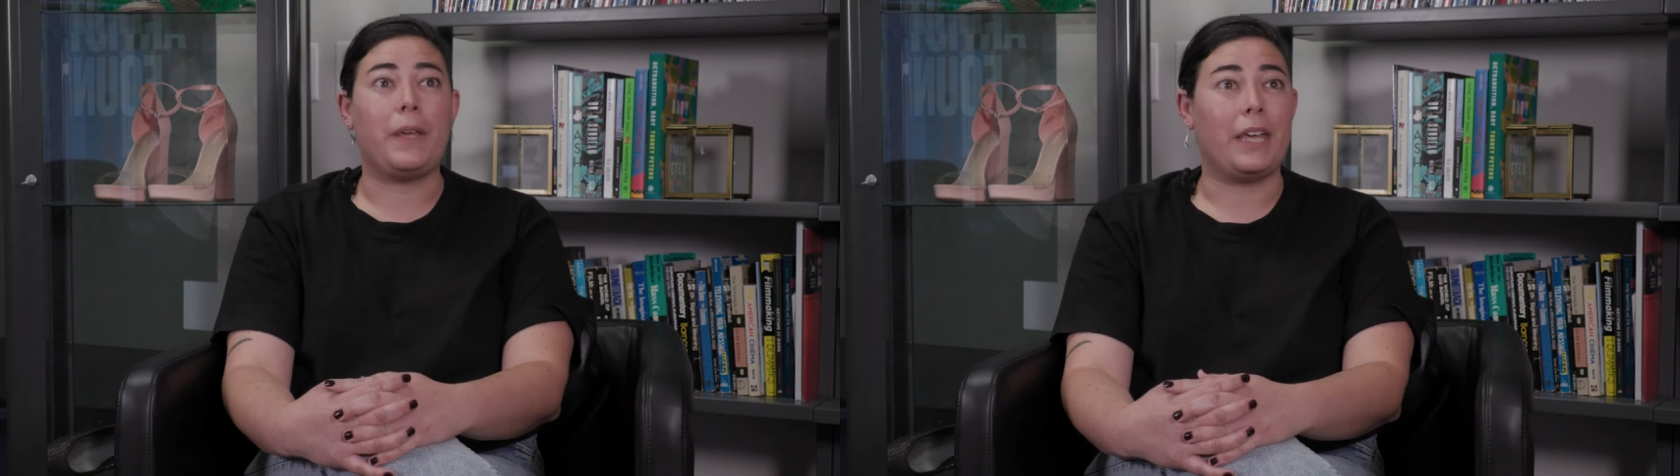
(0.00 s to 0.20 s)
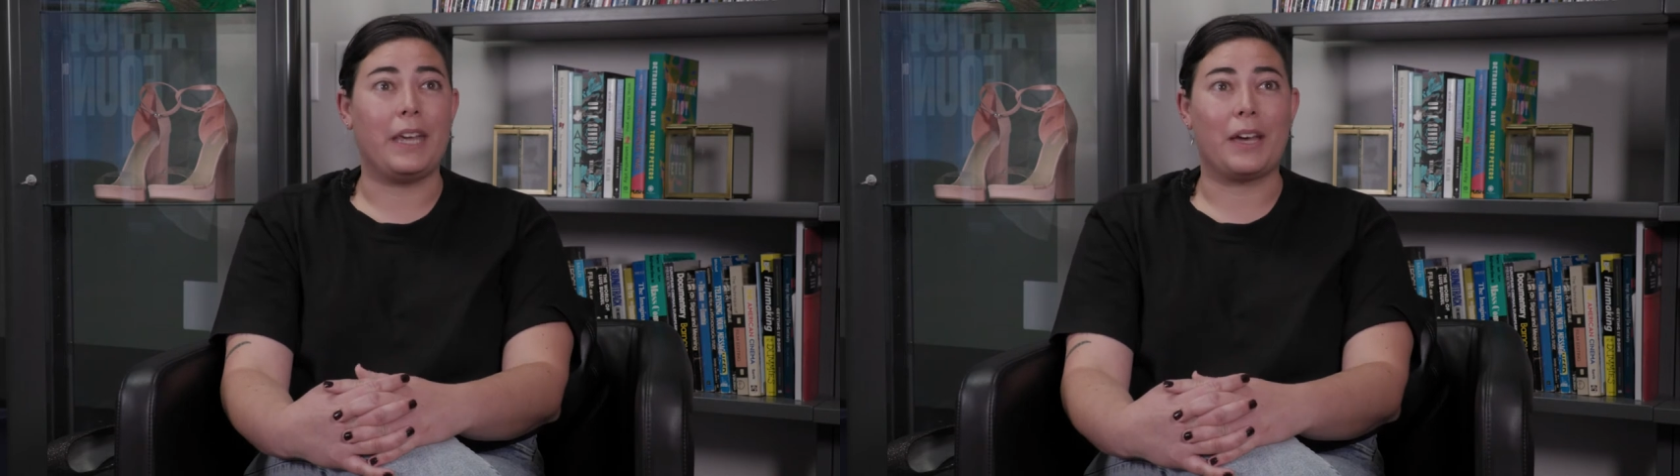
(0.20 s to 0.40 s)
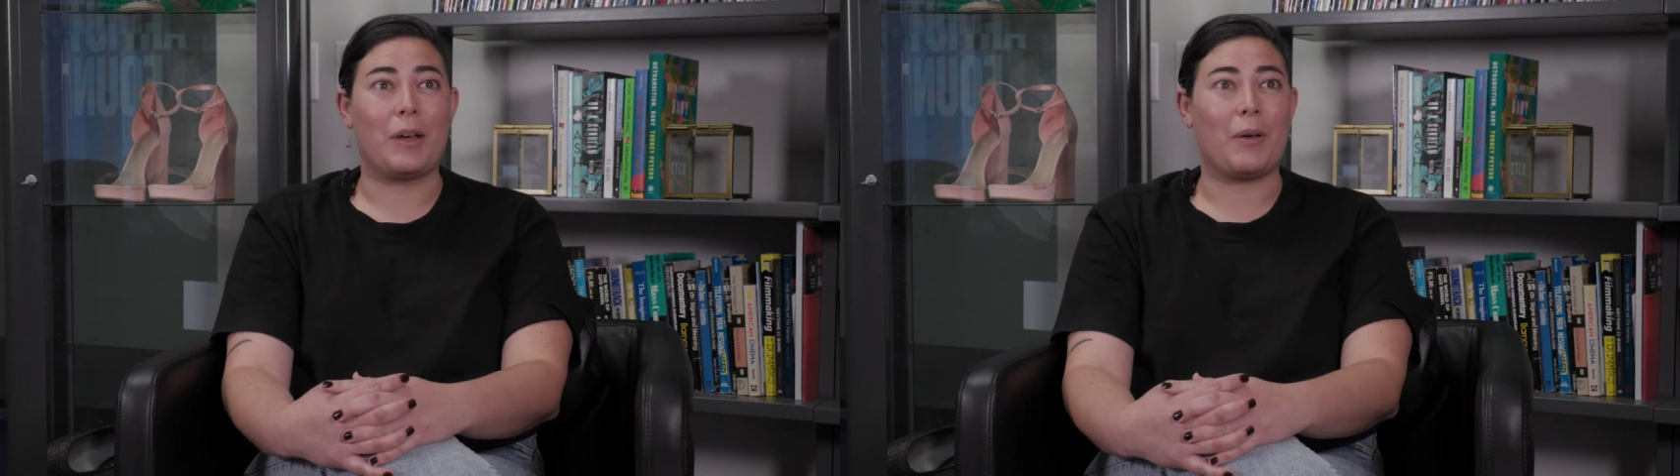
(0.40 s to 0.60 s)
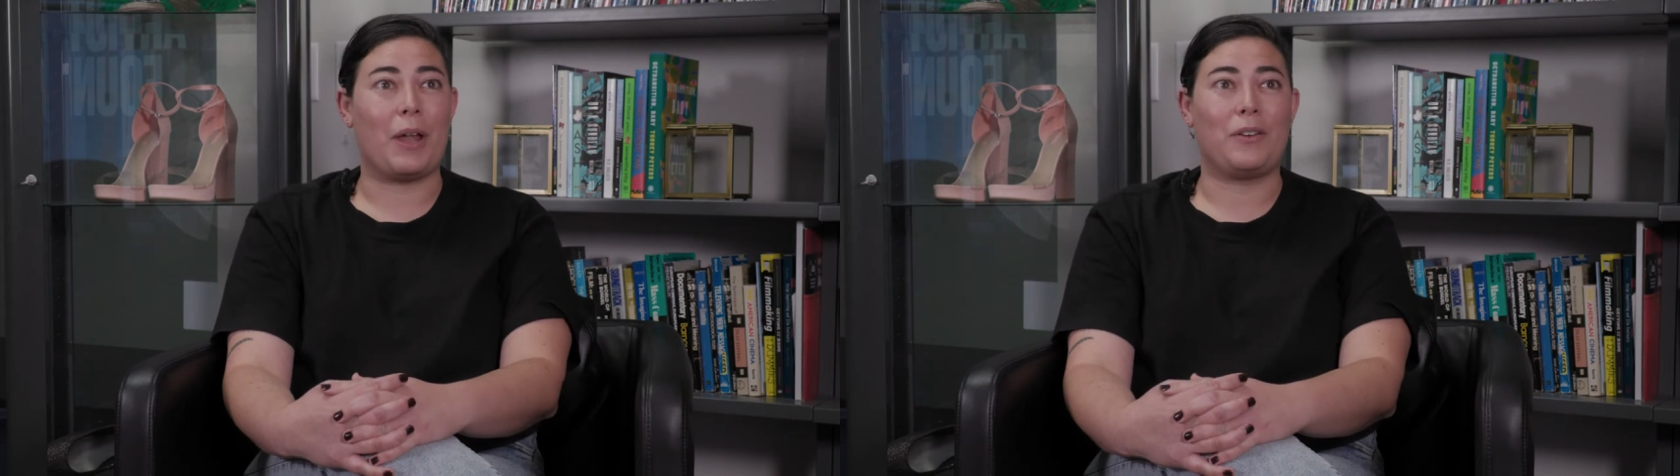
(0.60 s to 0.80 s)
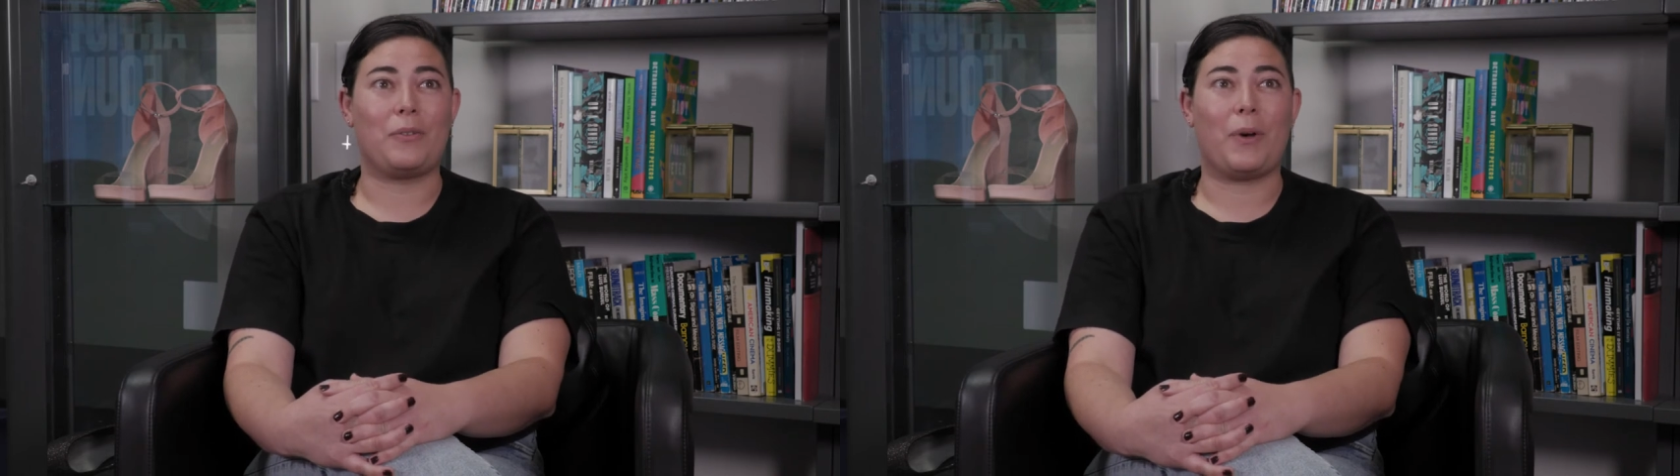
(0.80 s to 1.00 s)
be
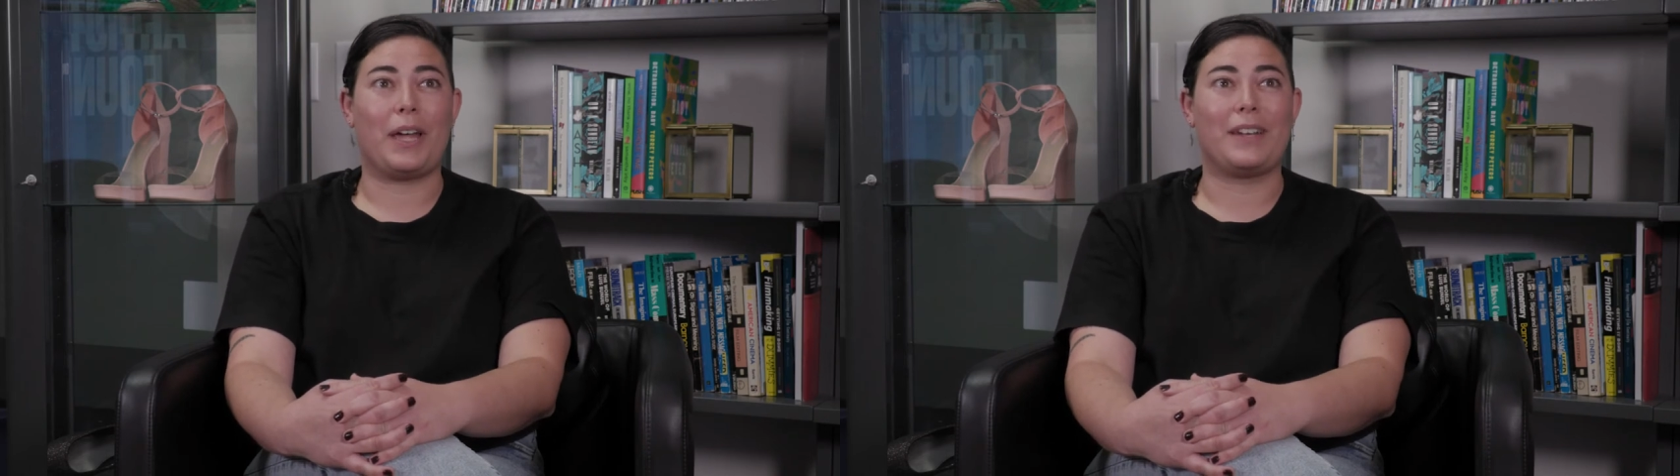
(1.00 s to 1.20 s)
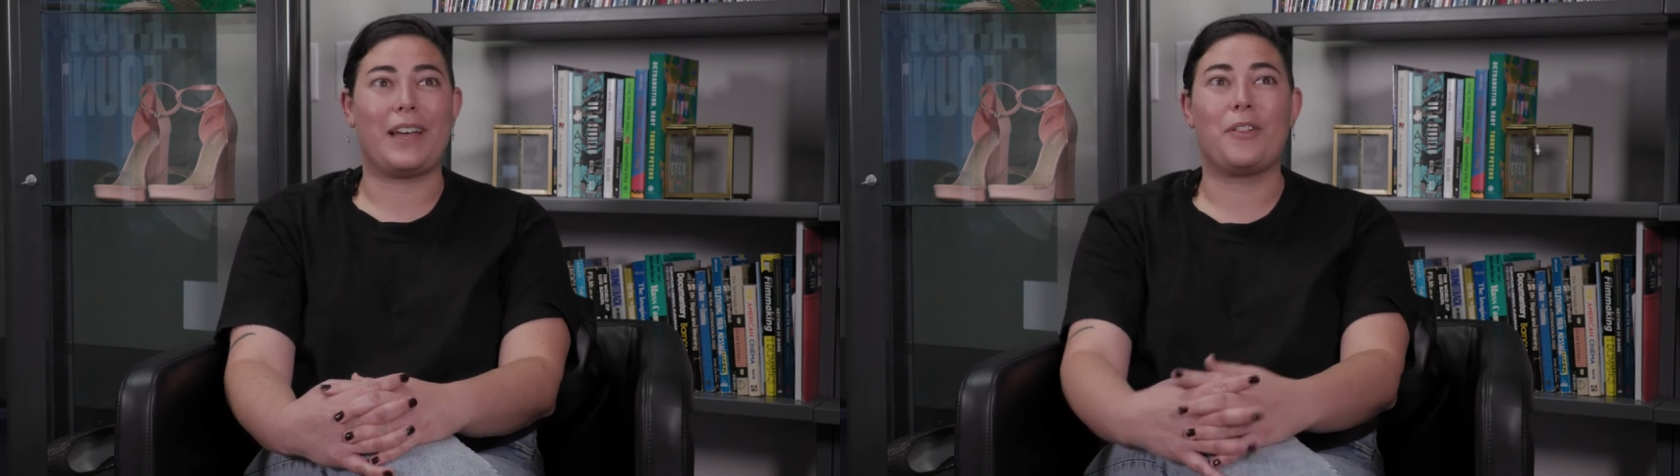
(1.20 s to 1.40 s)
and what